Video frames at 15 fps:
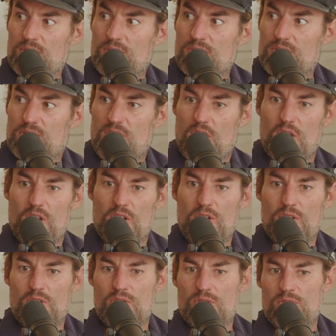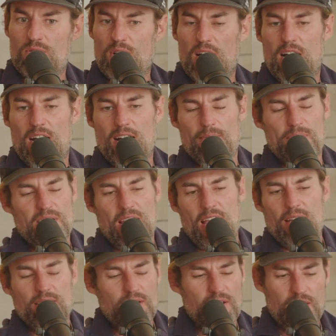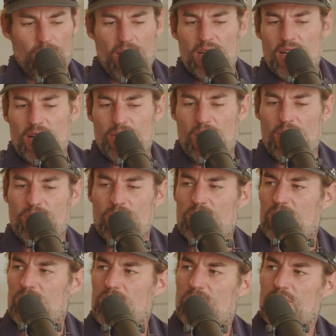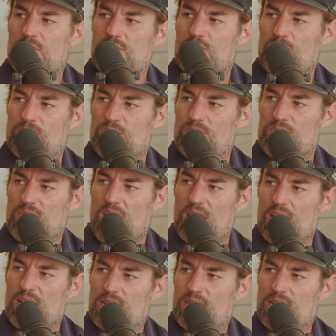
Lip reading: So, but yeah. Anyway, I thought she's from Canada.